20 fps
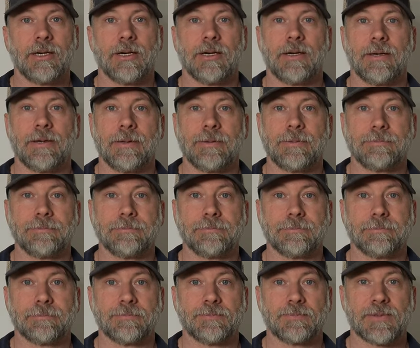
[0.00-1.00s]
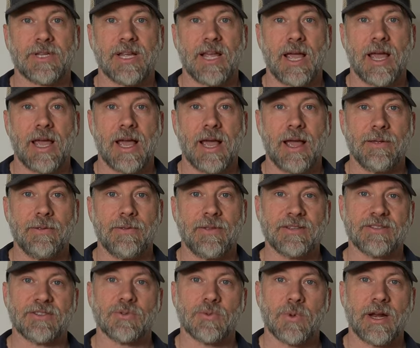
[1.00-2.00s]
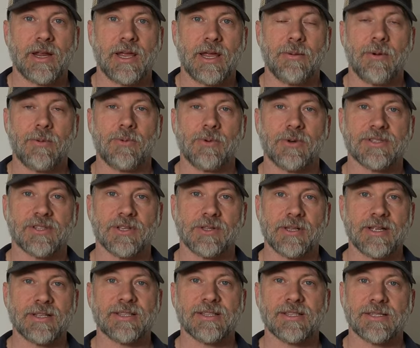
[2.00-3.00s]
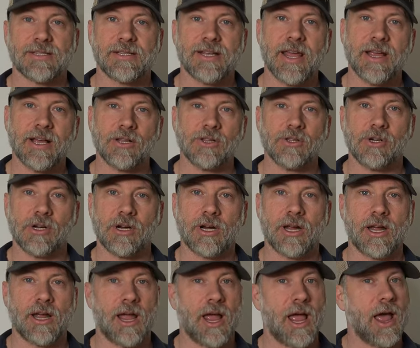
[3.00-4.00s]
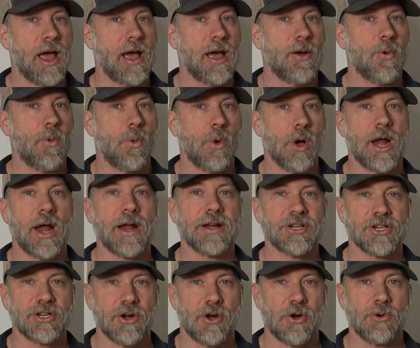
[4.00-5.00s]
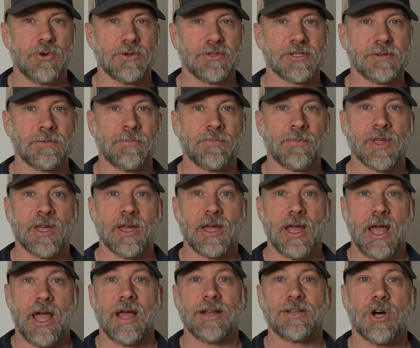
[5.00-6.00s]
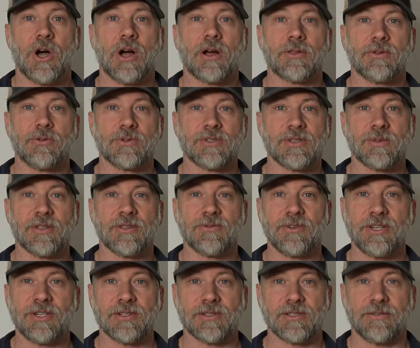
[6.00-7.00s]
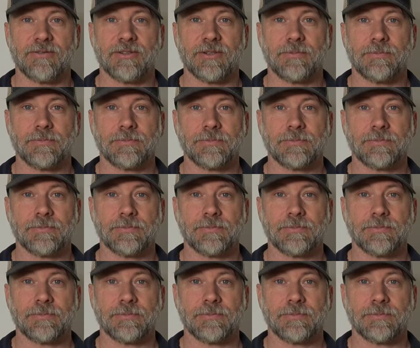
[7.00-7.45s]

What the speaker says: and this is what I came up with. So let's take a look at what I chose and talk through some of the features of it.